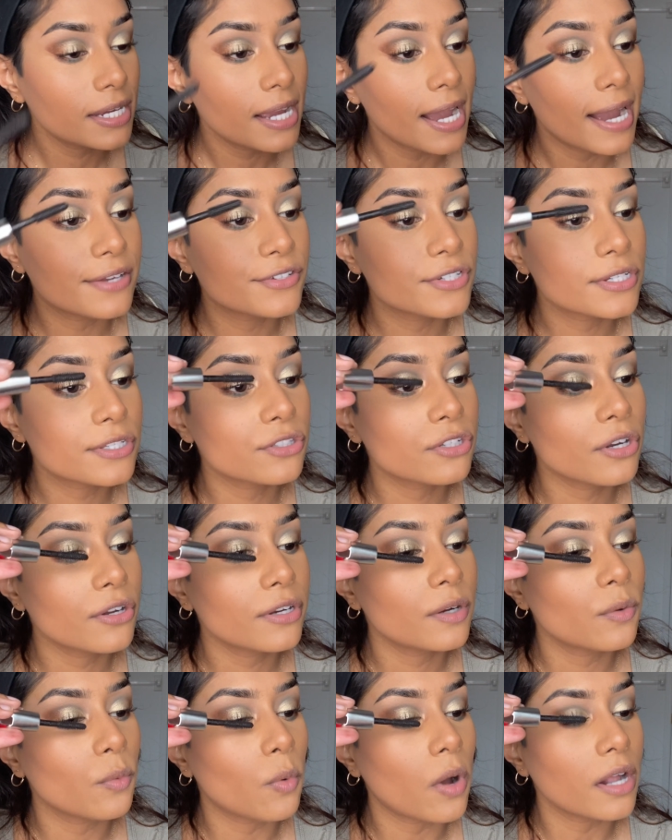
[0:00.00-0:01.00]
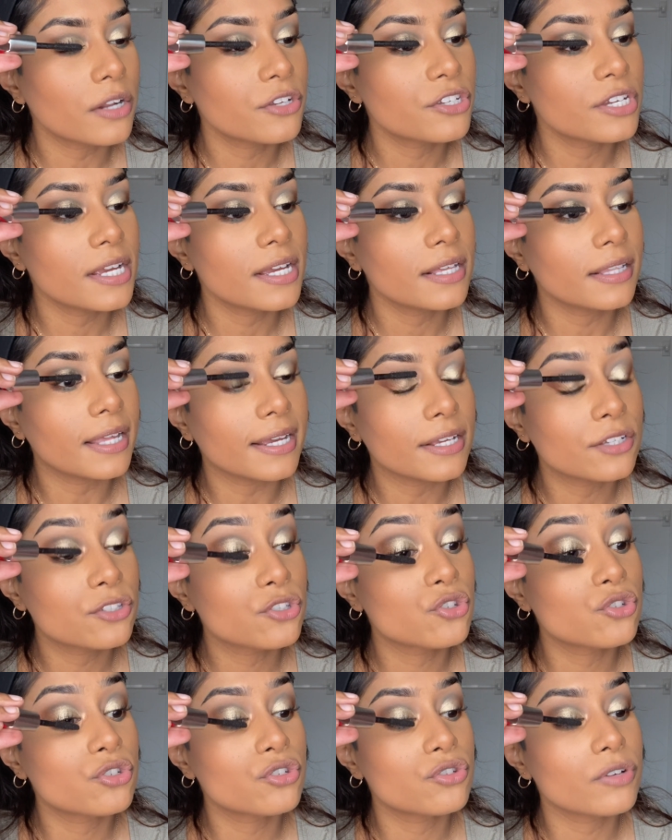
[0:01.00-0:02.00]
I just started watching like
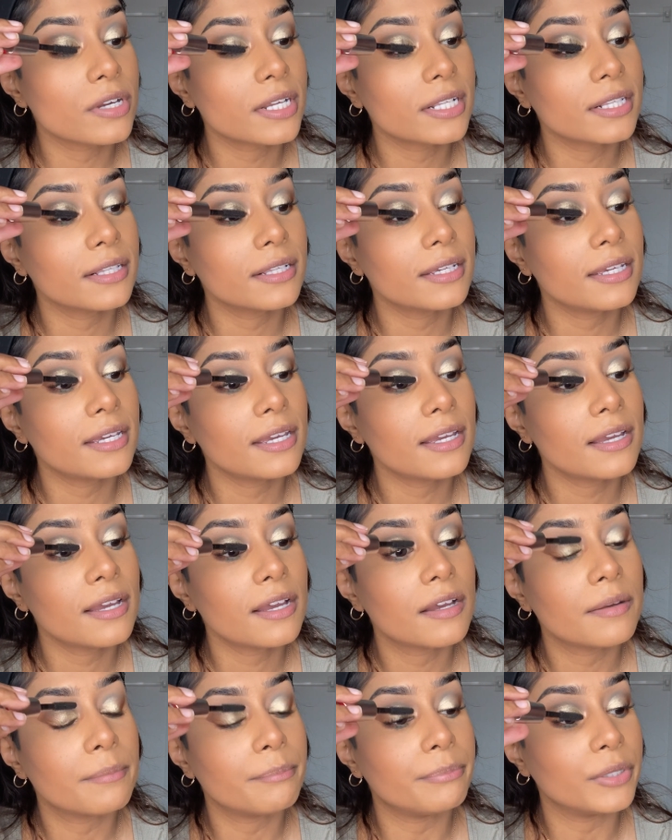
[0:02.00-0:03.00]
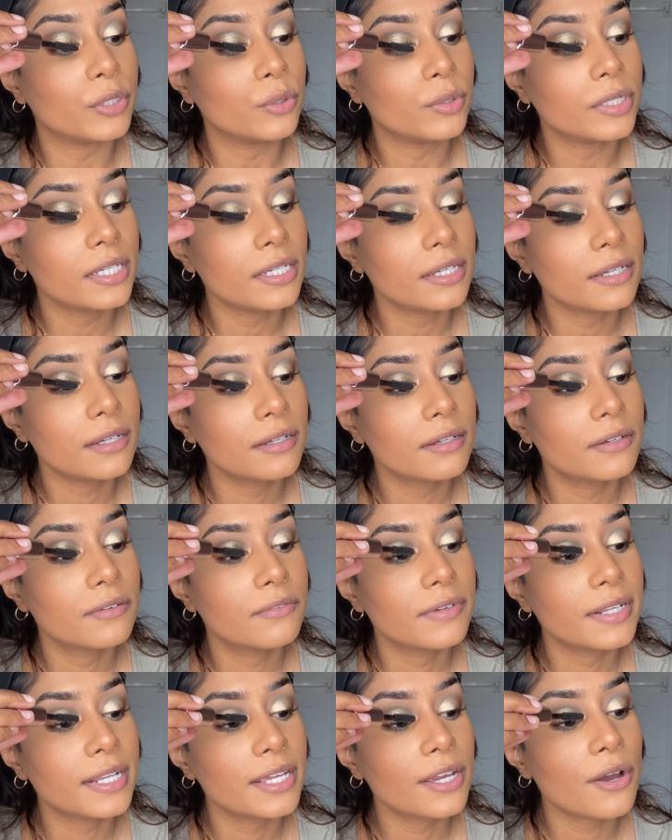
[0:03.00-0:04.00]
strictly beauty
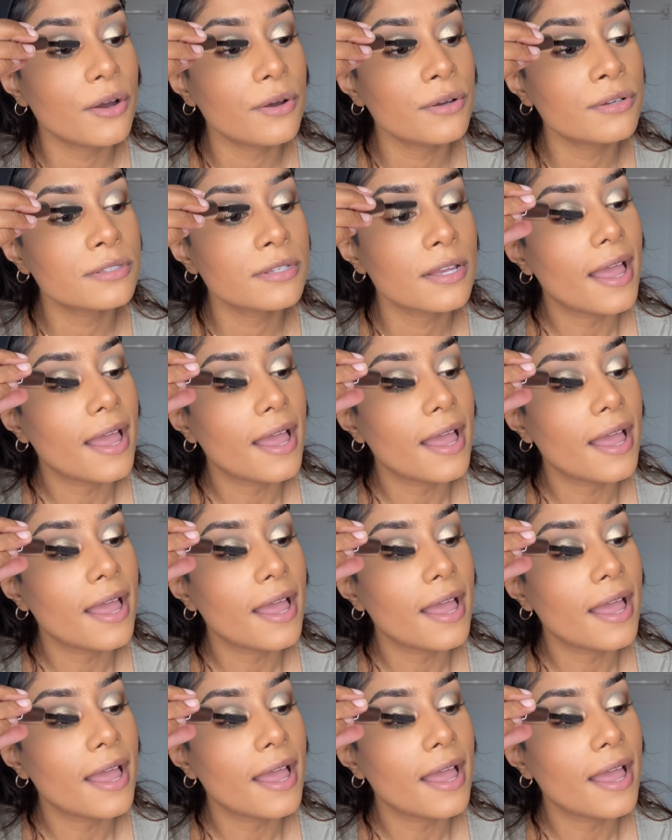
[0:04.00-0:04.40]
videos,